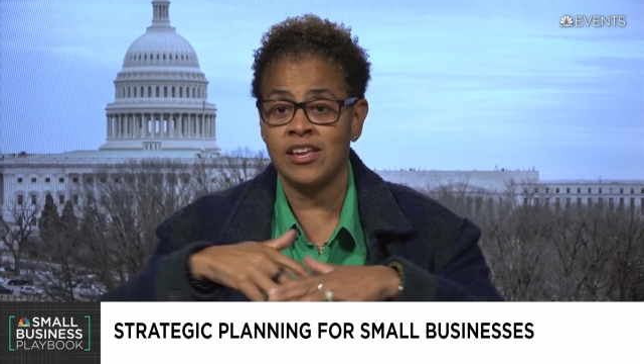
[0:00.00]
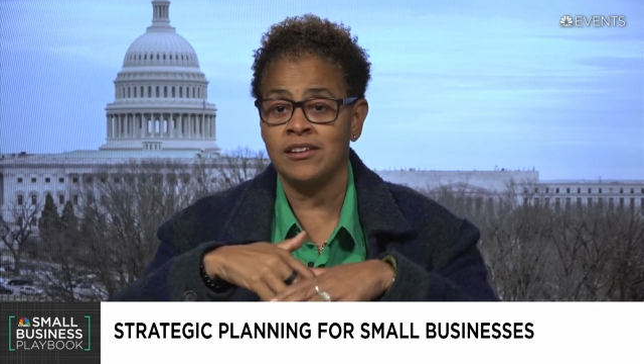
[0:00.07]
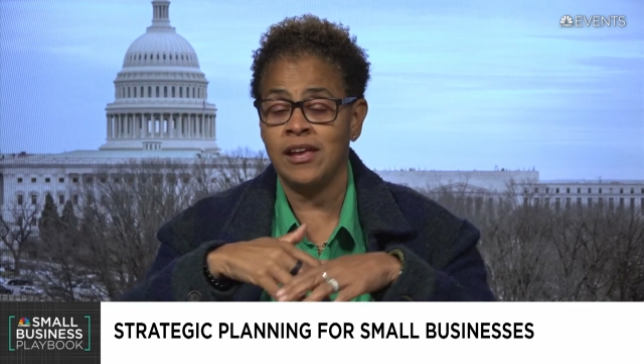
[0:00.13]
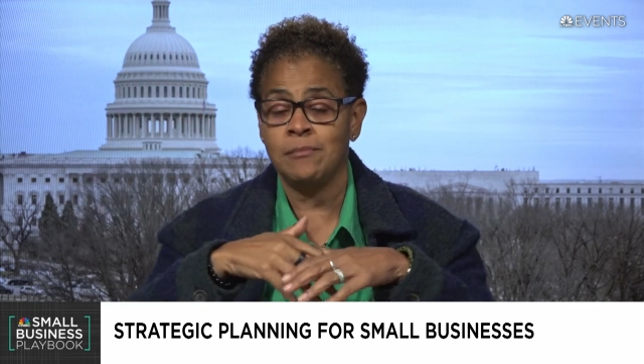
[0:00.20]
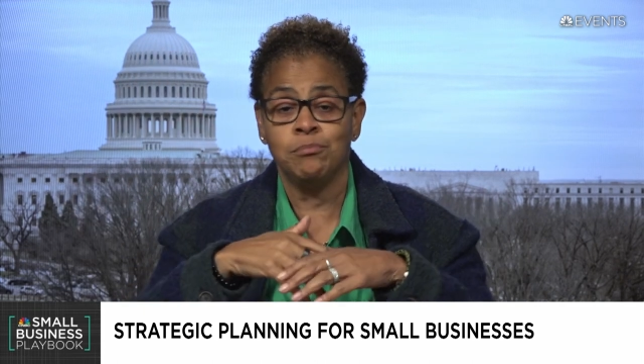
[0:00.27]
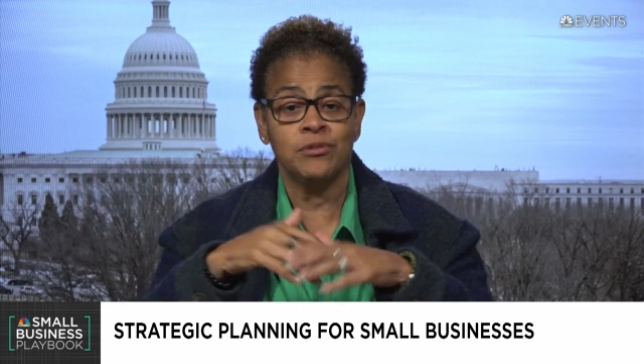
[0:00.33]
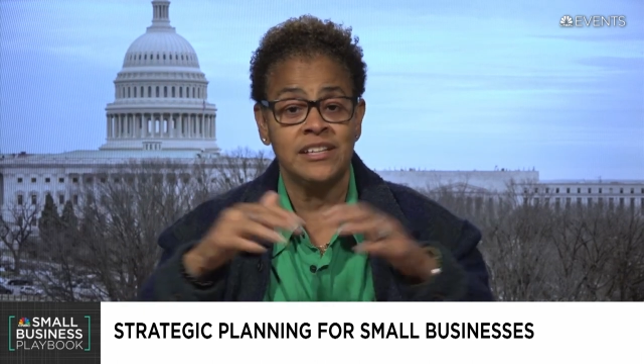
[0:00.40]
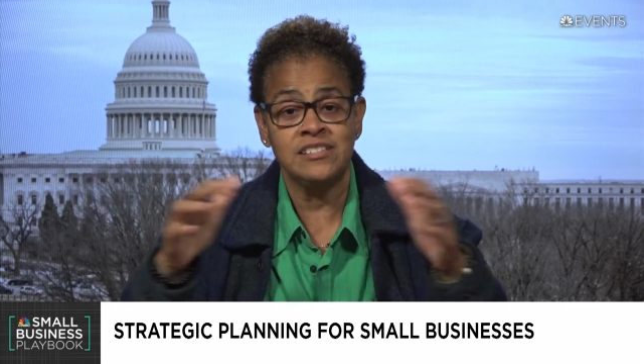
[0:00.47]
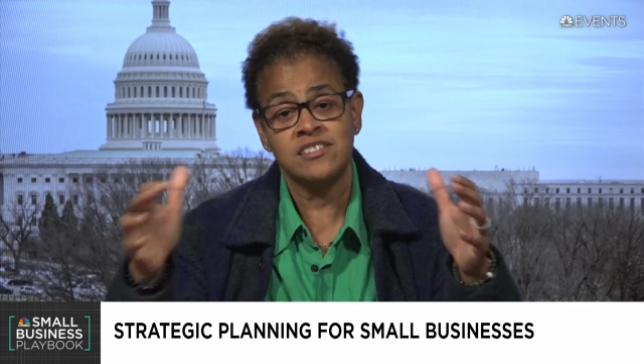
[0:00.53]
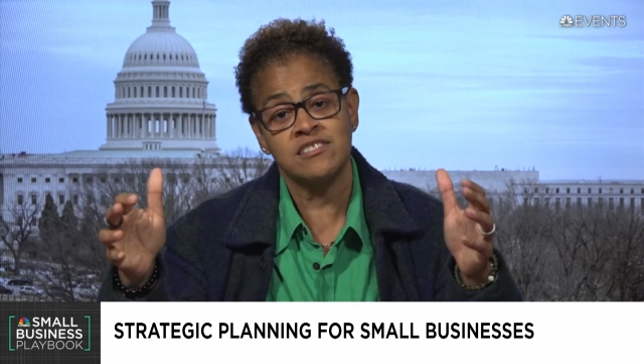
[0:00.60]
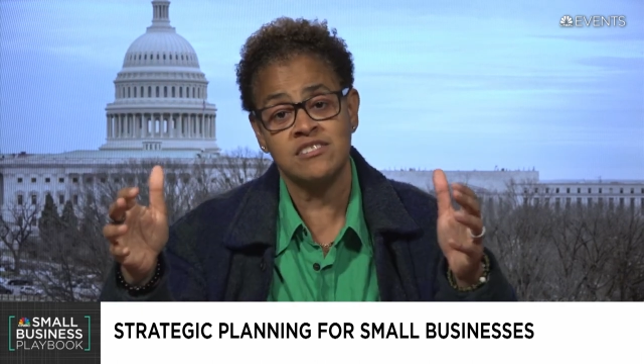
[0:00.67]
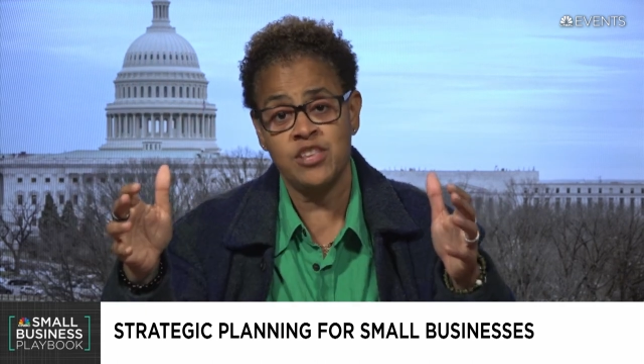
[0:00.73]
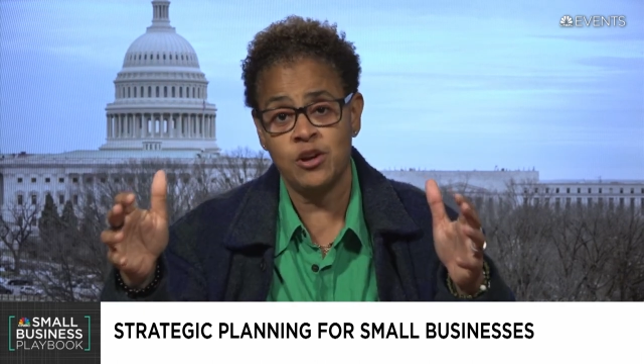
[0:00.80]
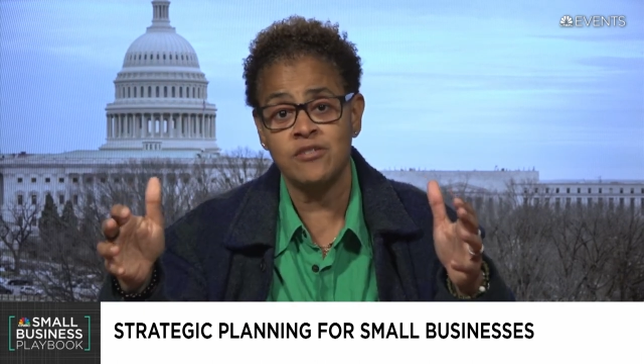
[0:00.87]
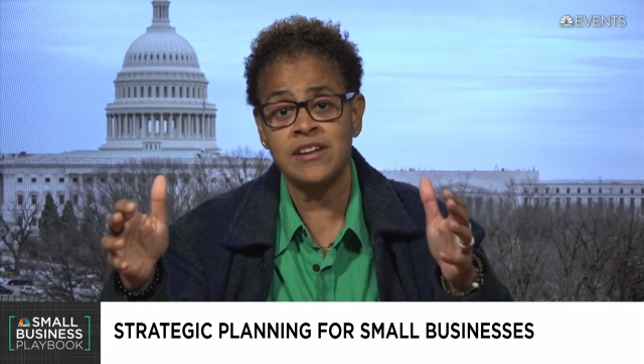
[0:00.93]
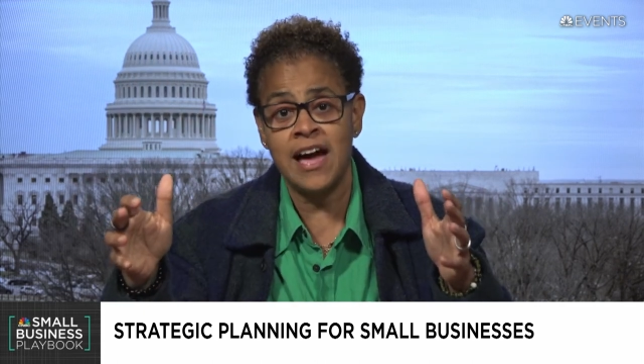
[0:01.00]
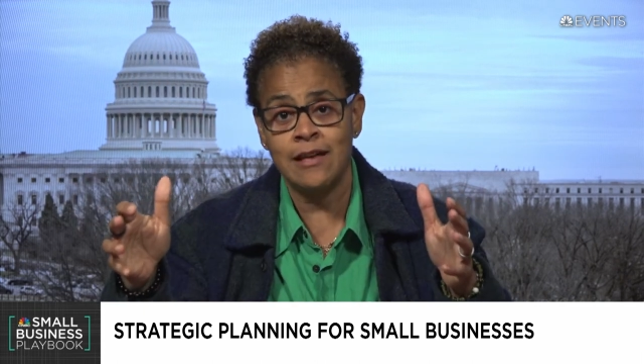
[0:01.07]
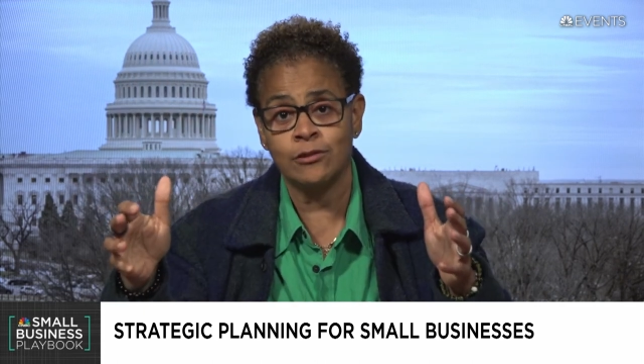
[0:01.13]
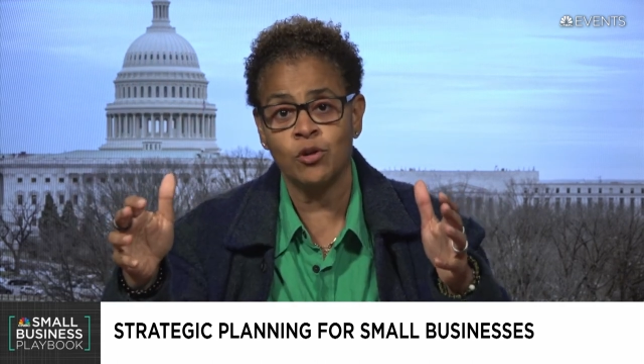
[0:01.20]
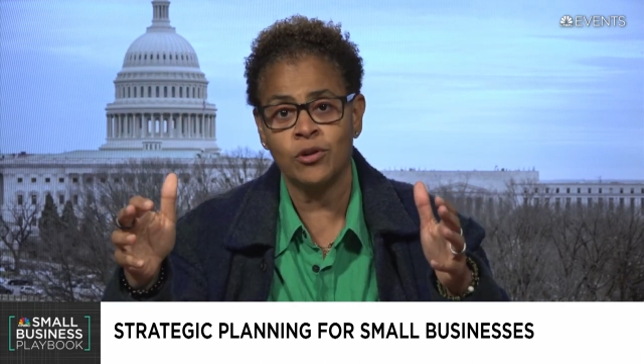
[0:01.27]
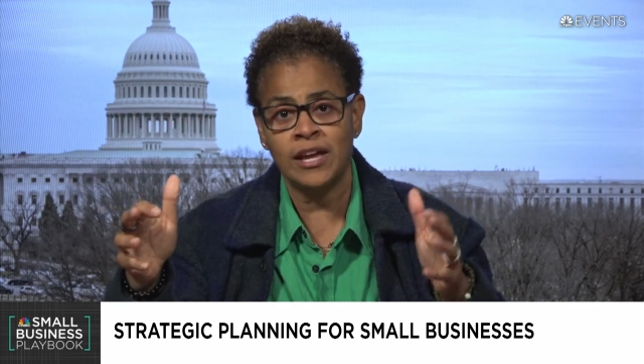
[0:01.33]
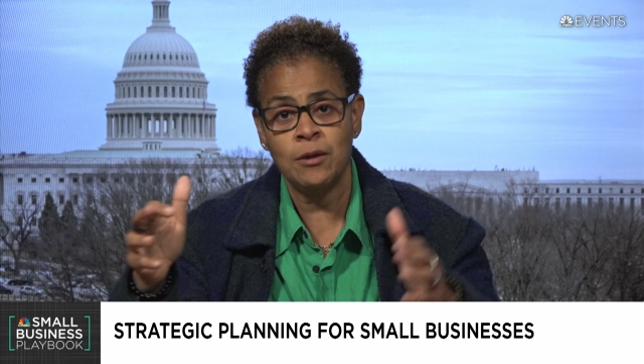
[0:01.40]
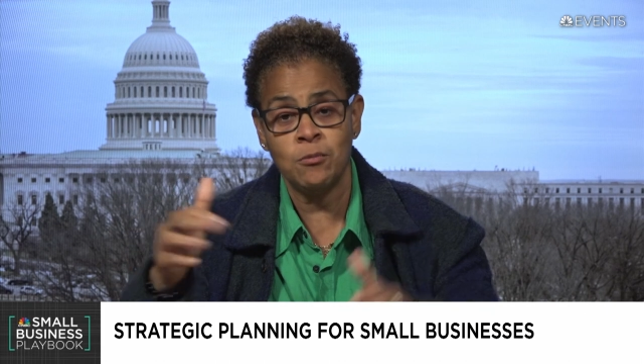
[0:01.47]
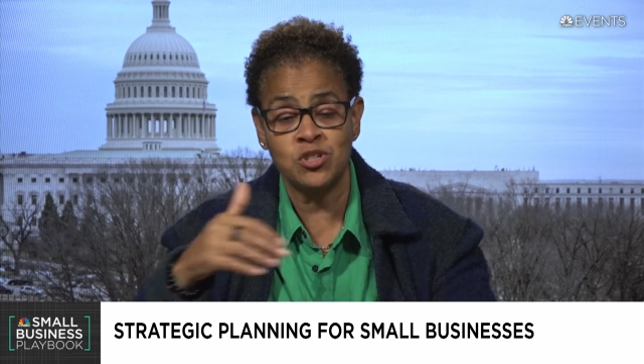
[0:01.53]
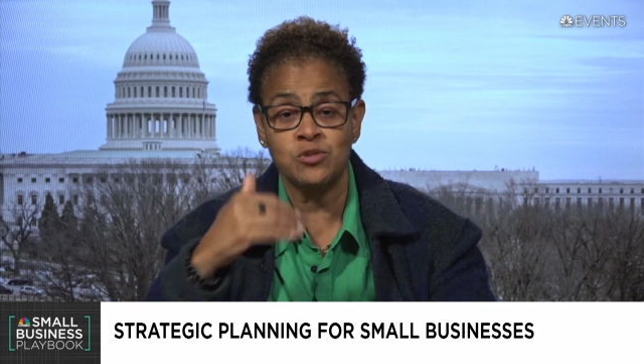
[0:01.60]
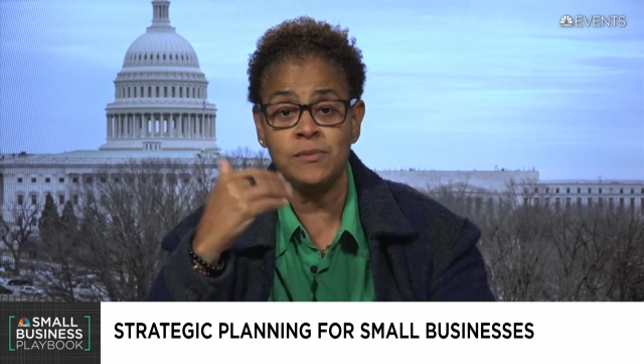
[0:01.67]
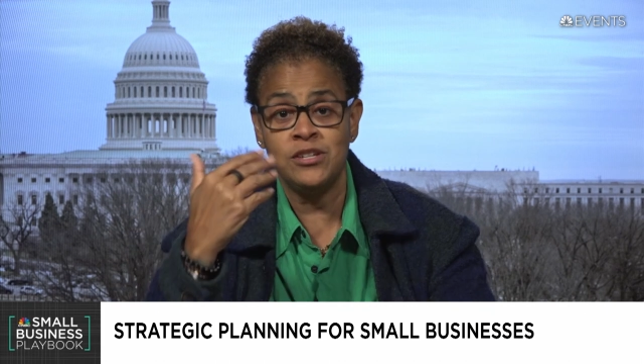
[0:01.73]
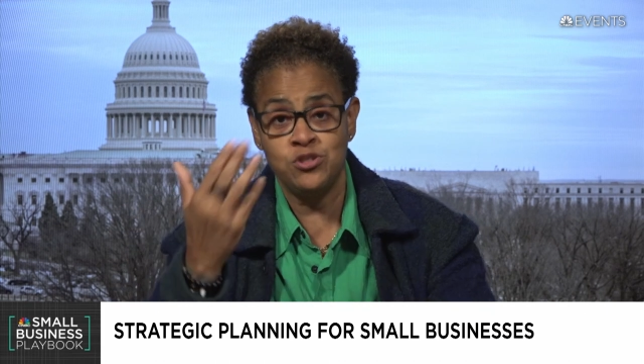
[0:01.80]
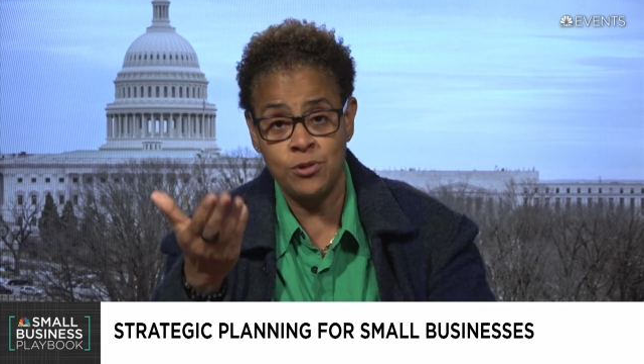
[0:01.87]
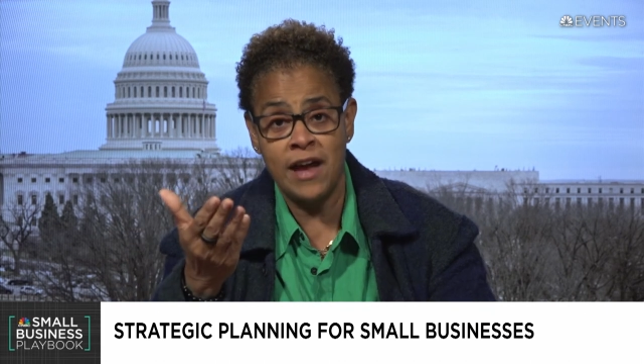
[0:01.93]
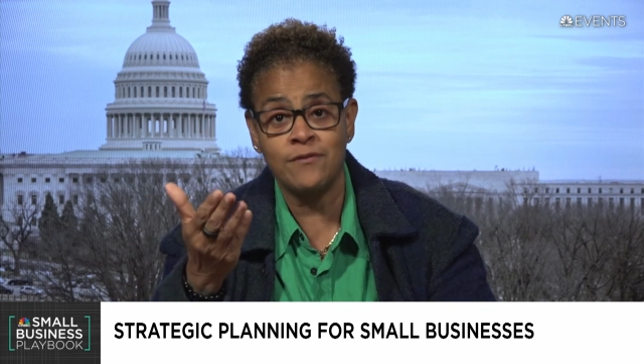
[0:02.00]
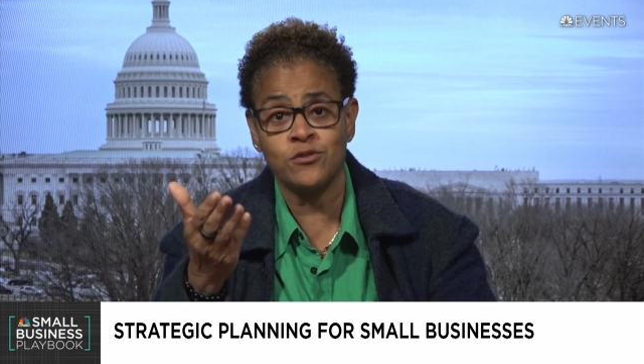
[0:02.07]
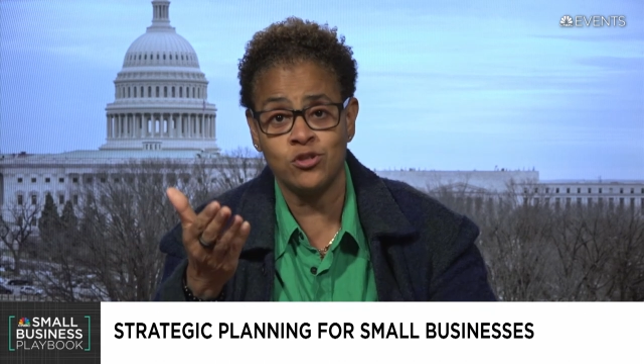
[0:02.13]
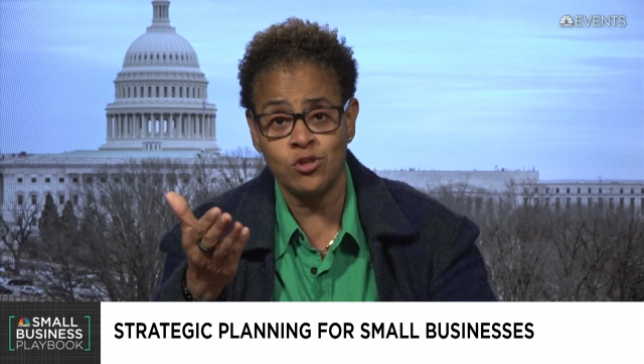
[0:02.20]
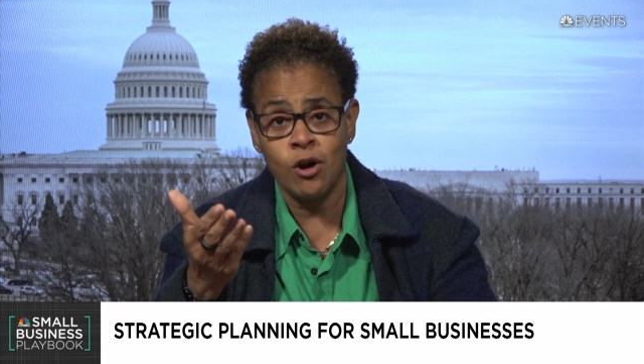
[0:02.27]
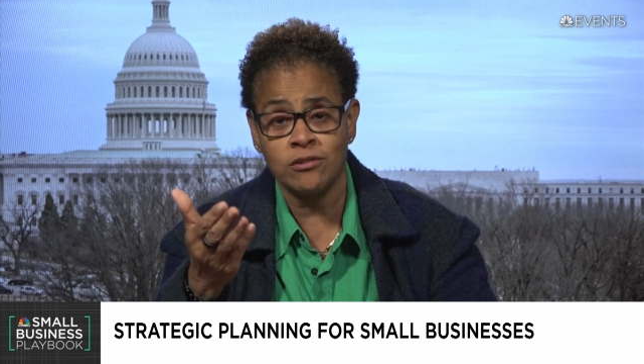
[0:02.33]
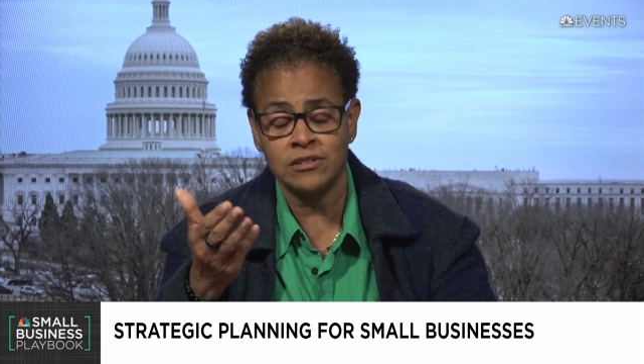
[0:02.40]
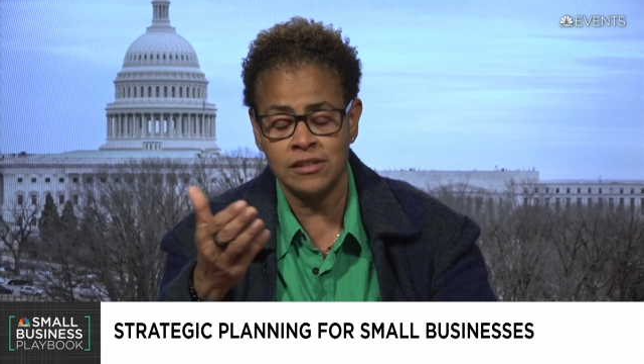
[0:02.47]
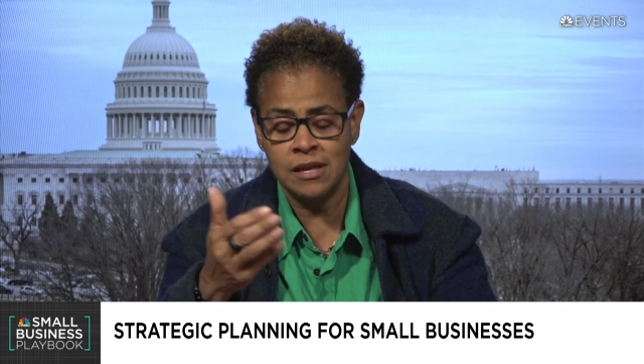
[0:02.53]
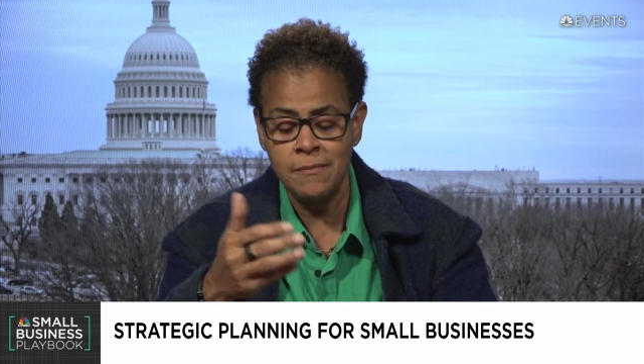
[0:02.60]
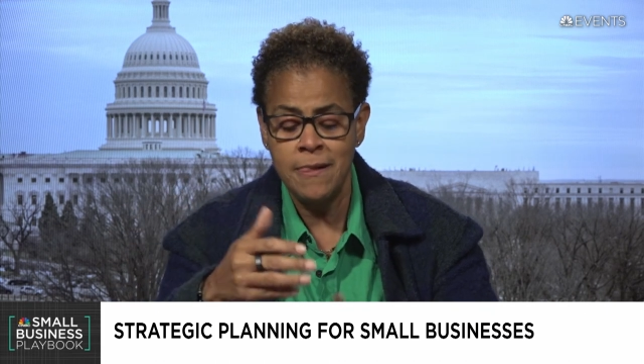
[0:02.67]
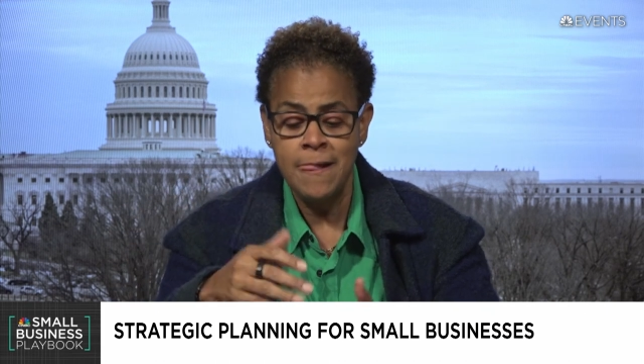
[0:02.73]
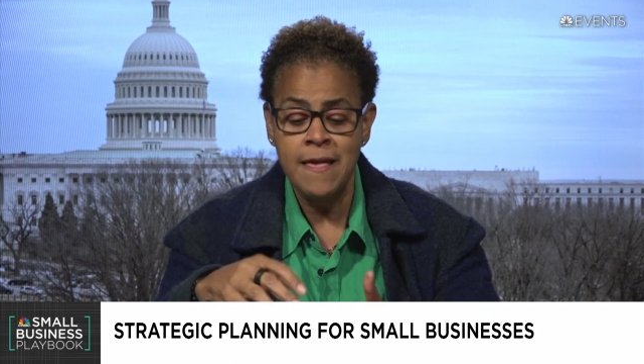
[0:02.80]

and places they're not looking, which means you have to talk to them.